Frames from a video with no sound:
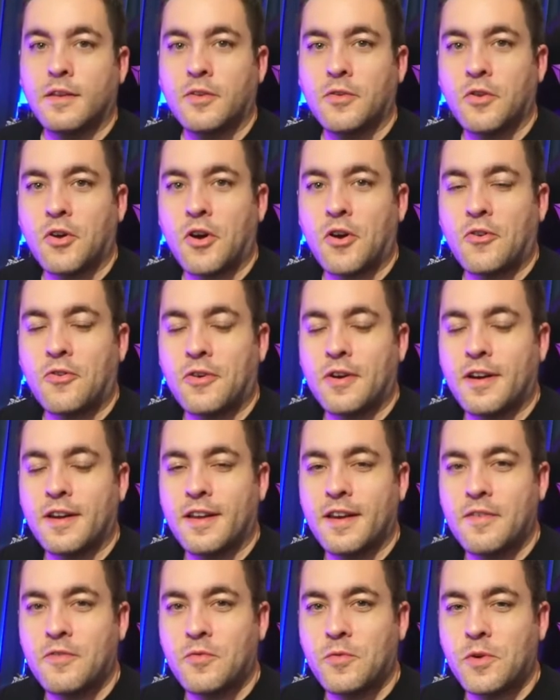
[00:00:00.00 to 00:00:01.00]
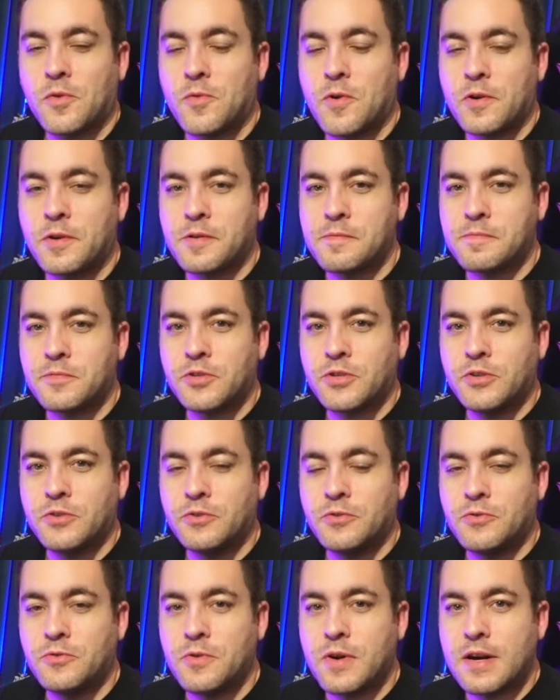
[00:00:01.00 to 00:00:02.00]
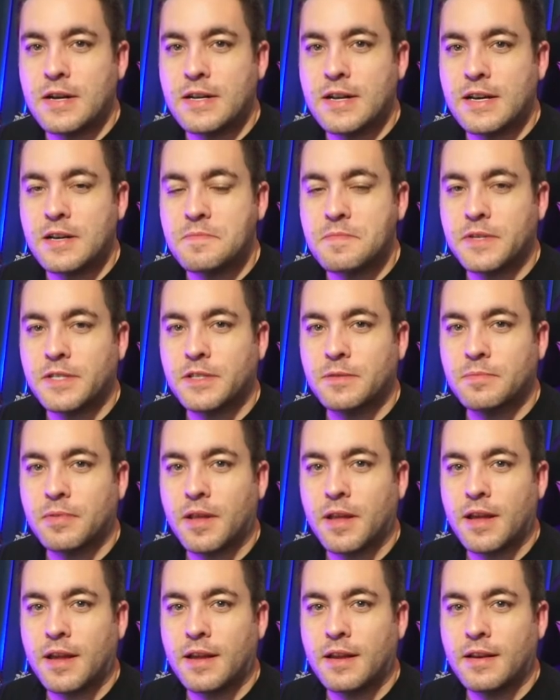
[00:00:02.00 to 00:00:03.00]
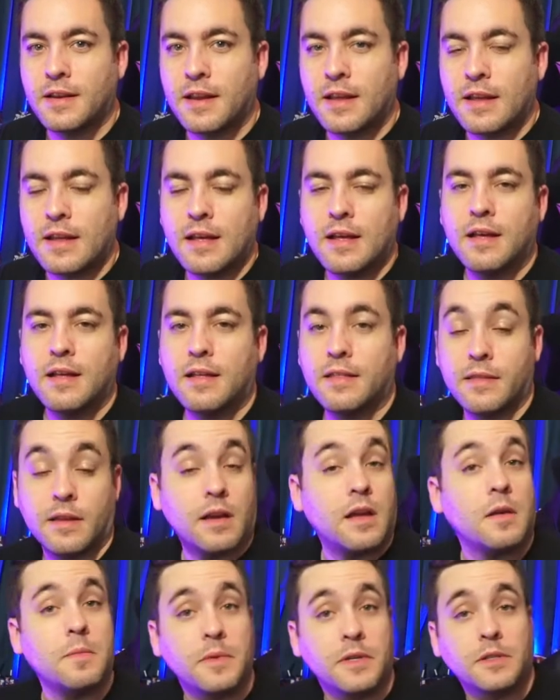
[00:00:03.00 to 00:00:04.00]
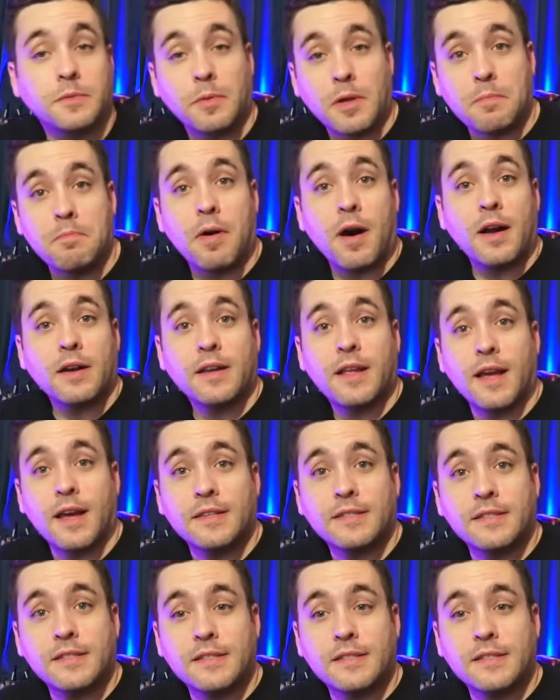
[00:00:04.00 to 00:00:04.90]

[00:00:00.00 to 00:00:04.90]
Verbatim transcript: All right, everyone, welcome to Gundam Explained, uh, the Gundam Explained podcast.